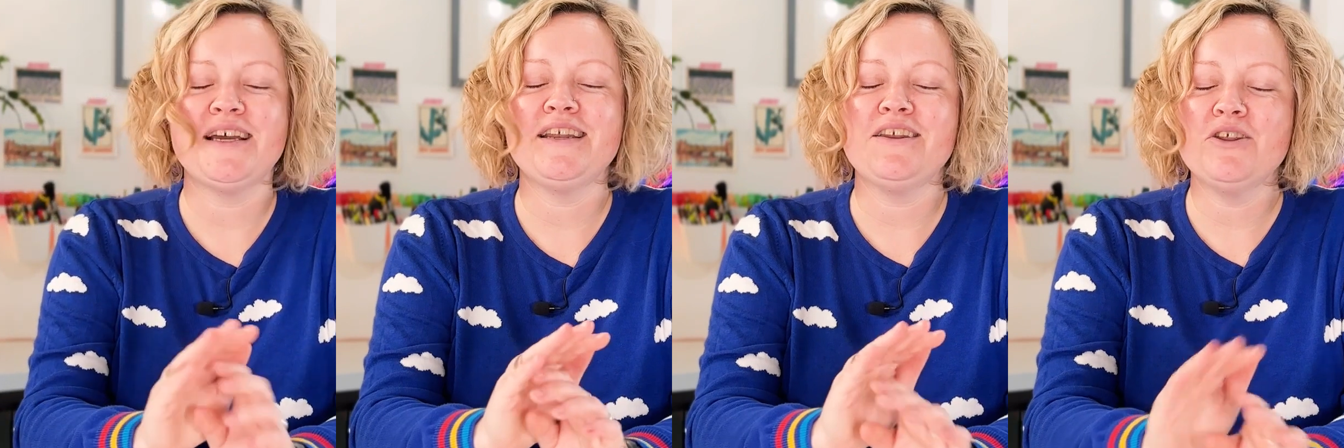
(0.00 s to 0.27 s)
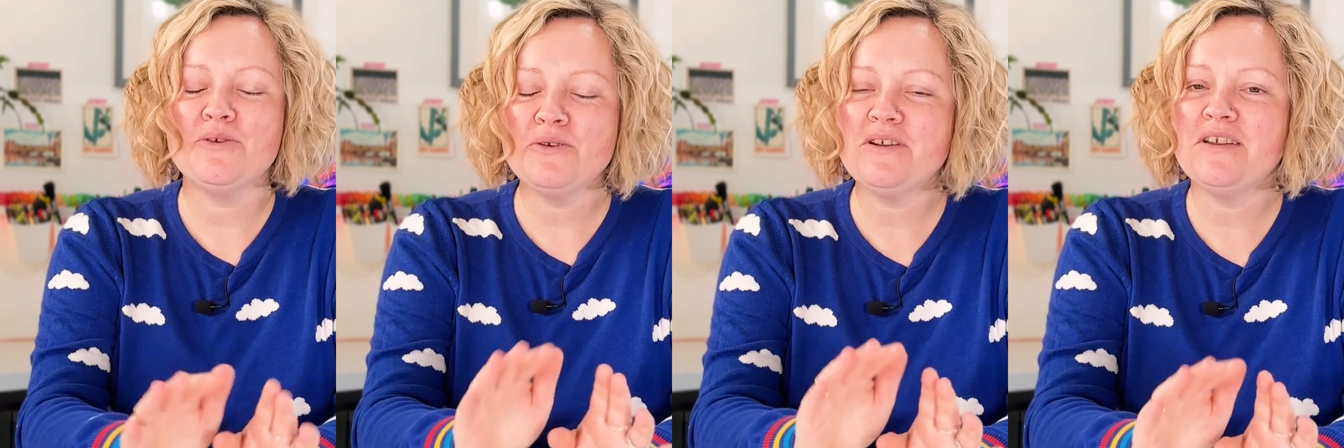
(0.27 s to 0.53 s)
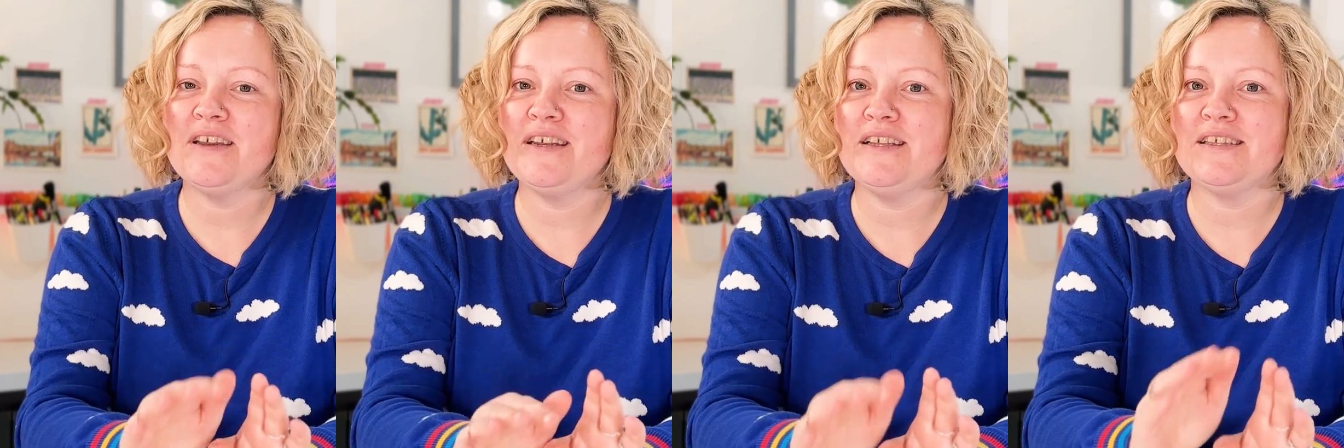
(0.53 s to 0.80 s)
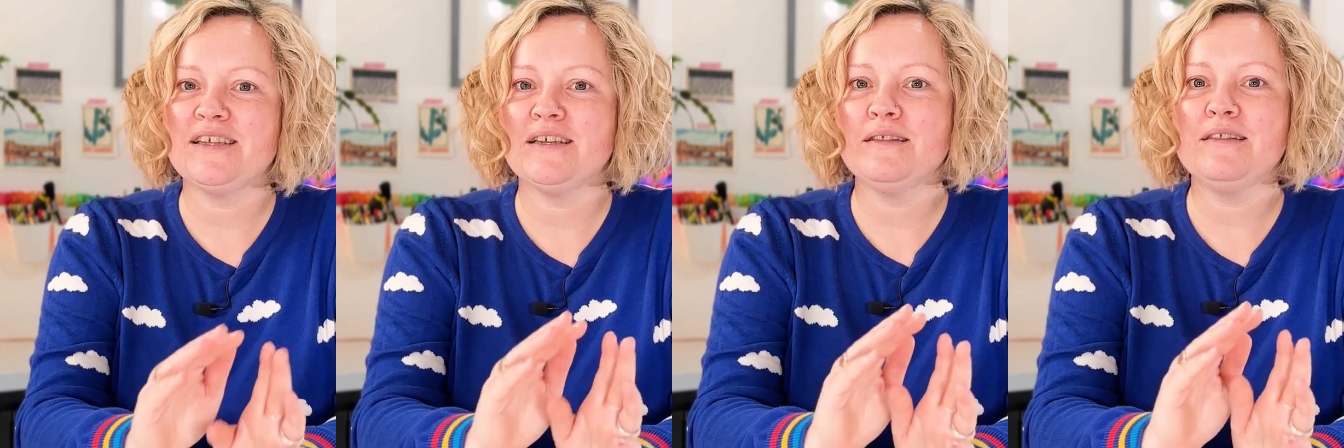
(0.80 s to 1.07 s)
and no client
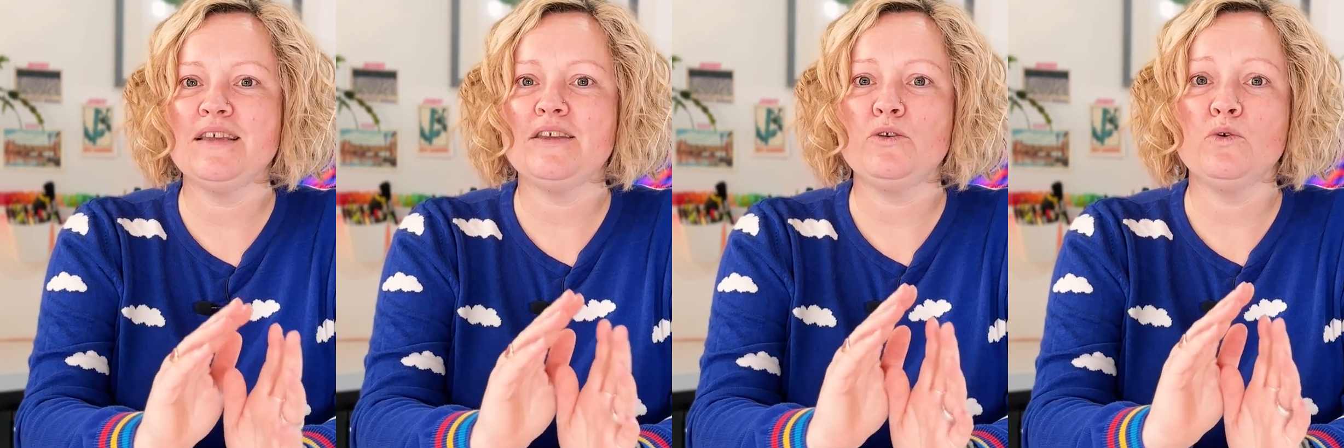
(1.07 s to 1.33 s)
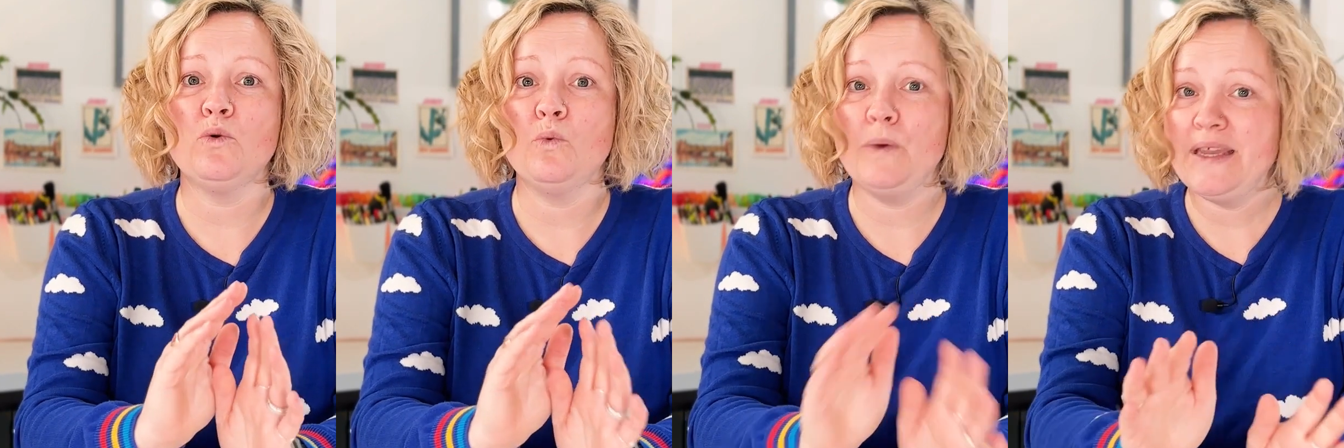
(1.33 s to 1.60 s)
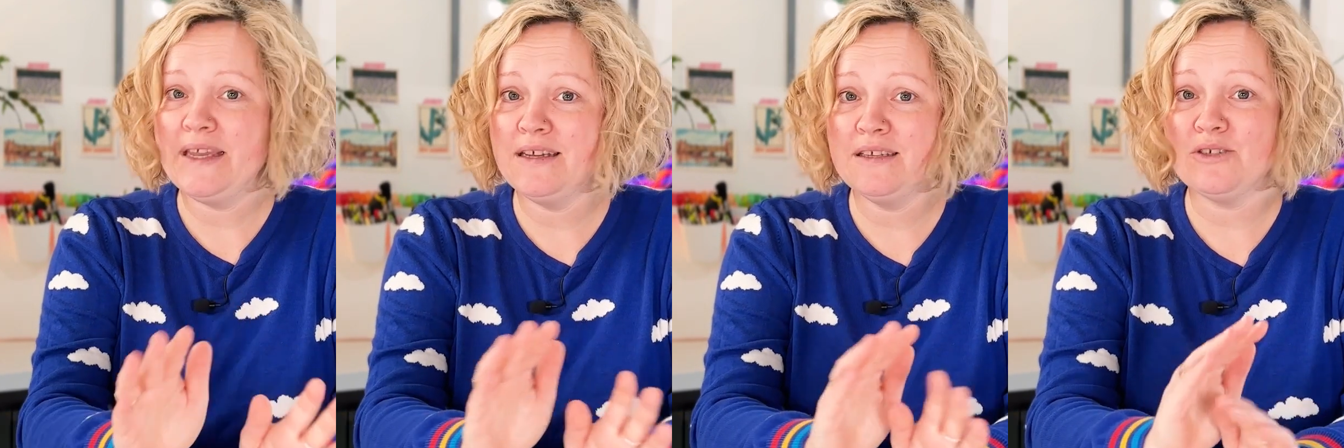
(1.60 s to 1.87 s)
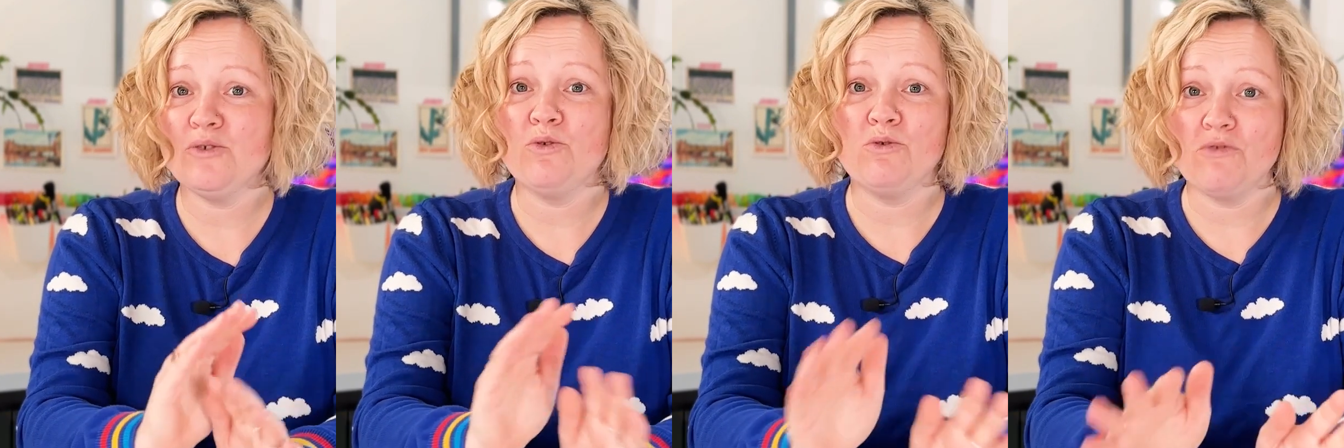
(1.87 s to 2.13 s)
is going to think you're weird
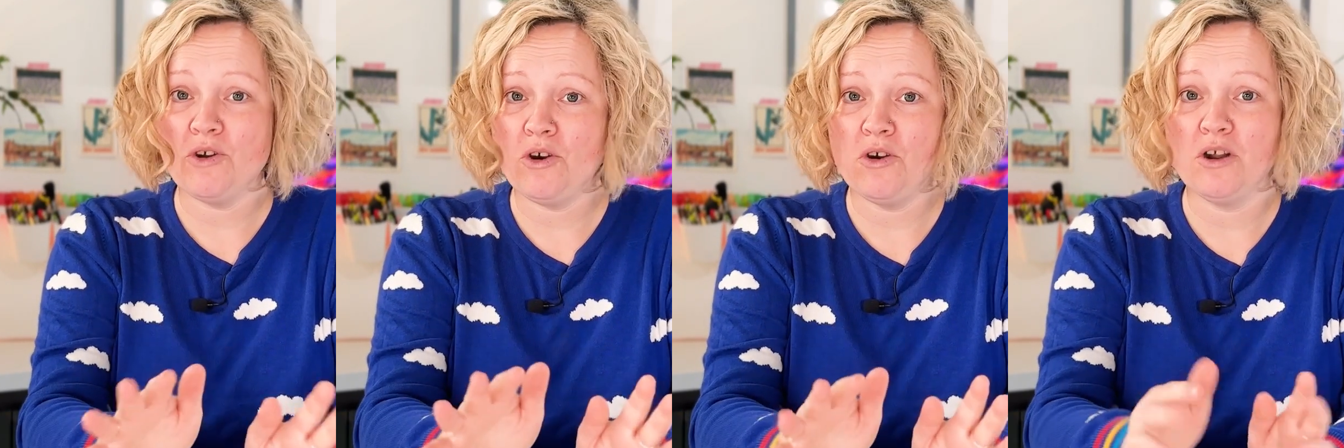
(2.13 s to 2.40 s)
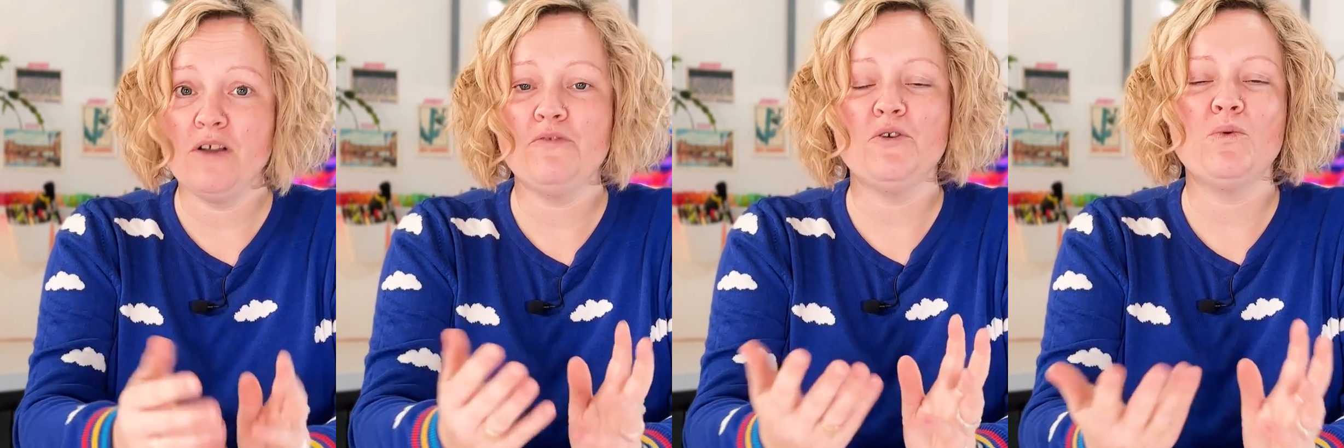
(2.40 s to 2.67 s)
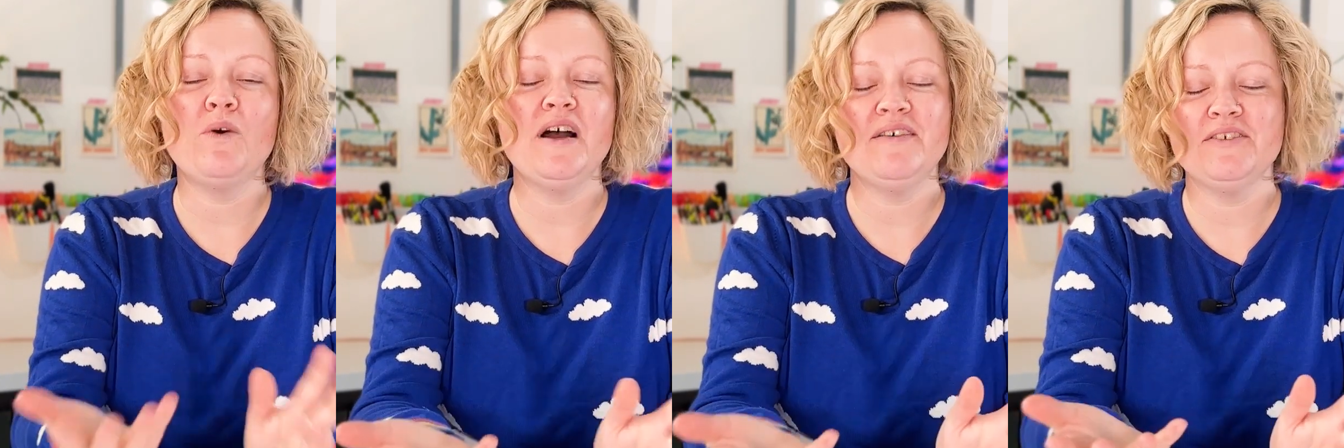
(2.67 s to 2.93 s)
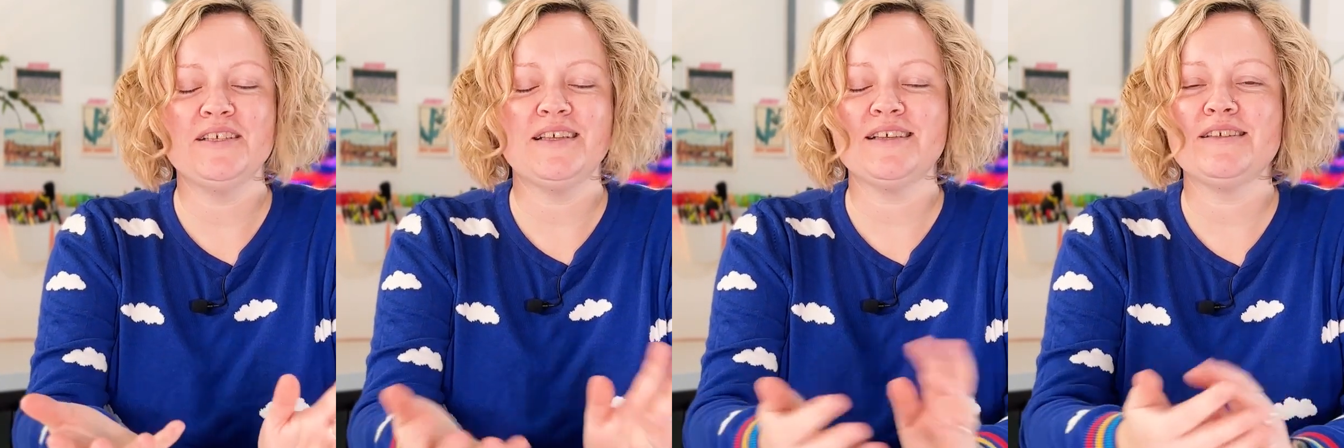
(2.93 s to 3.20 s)
or wrong for
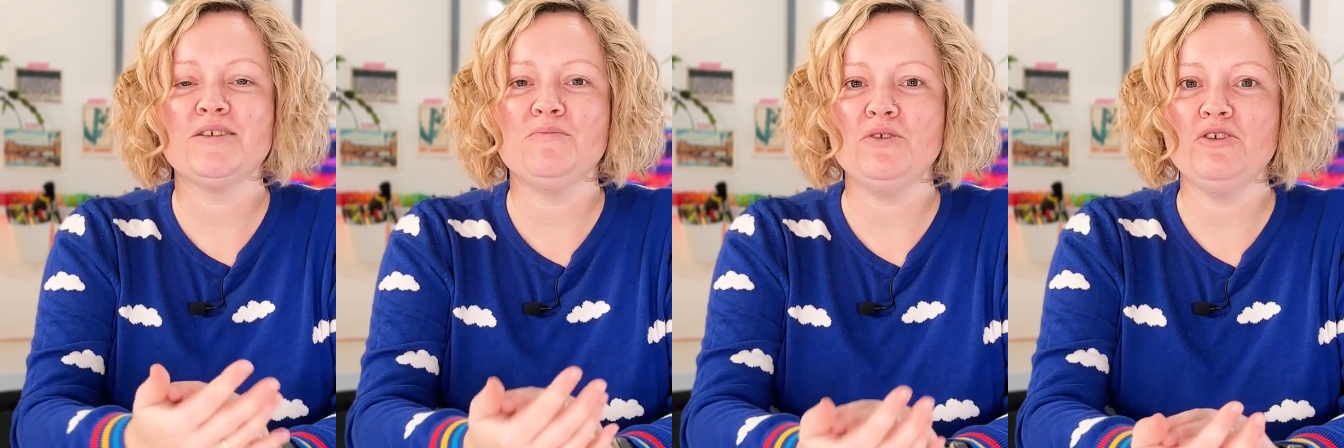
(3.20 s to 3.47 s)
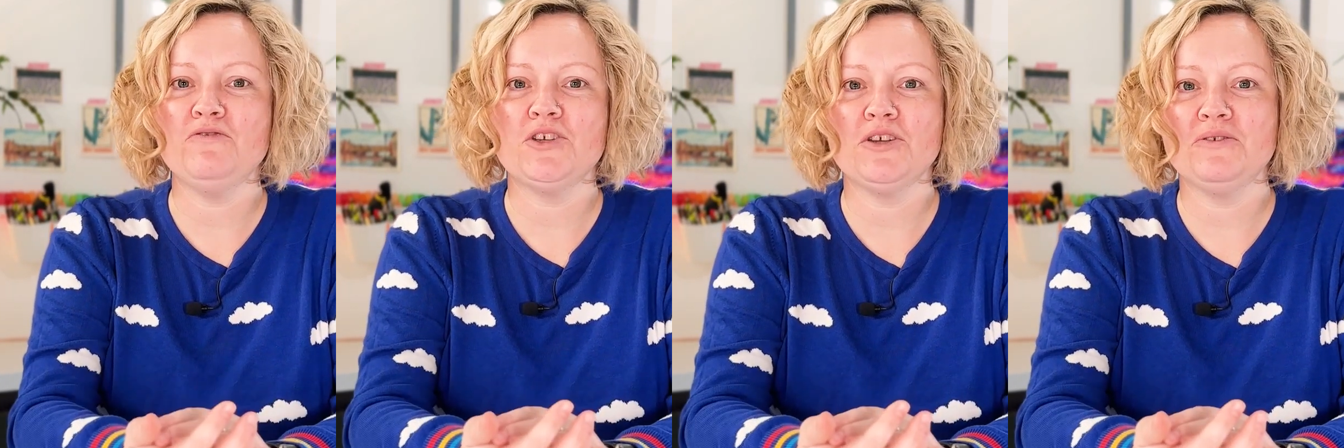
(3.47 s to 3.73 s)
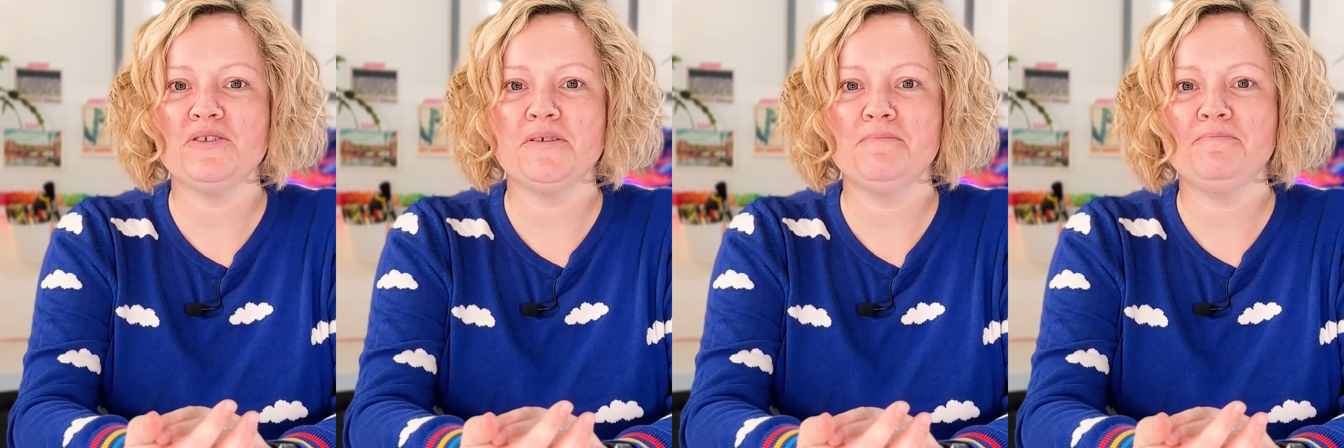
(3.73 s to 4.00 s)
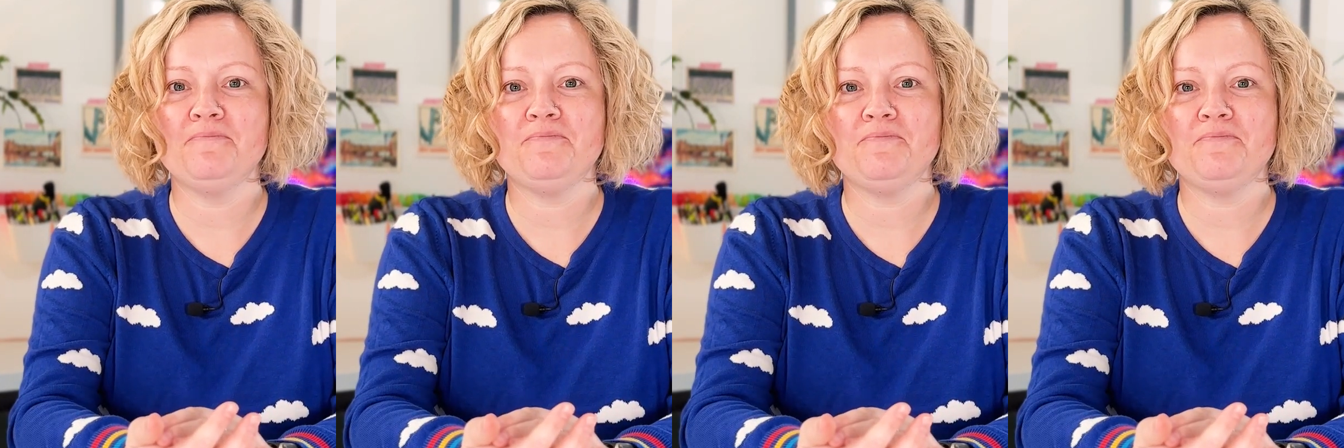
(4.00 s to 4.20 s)
whatever system you've chosen.